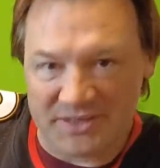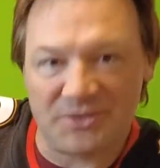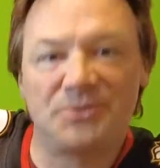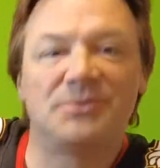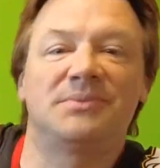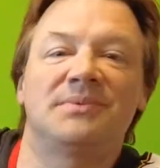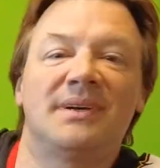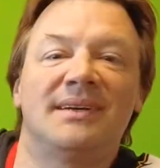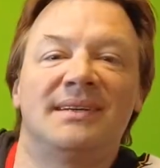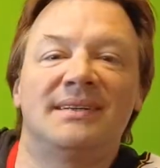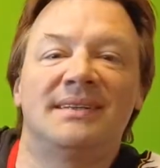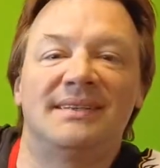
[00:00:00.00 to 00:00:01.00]
two
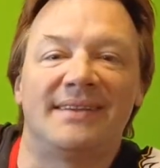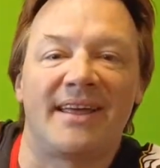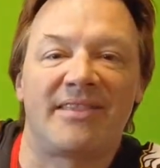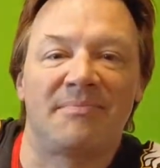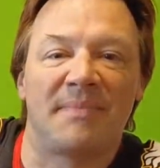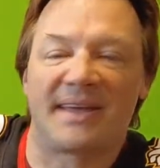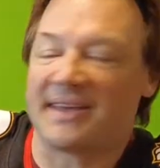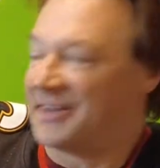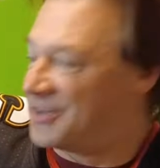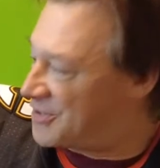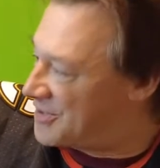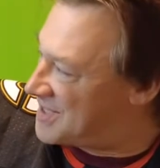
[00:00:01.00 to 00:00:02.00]
Nathan
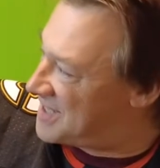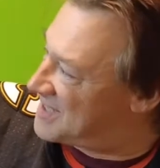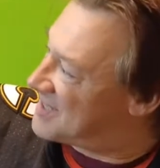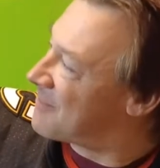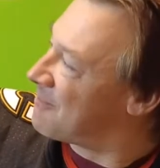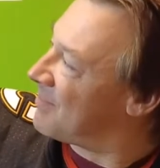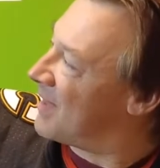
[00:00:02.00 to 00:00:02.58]
MacKinnon jerseys,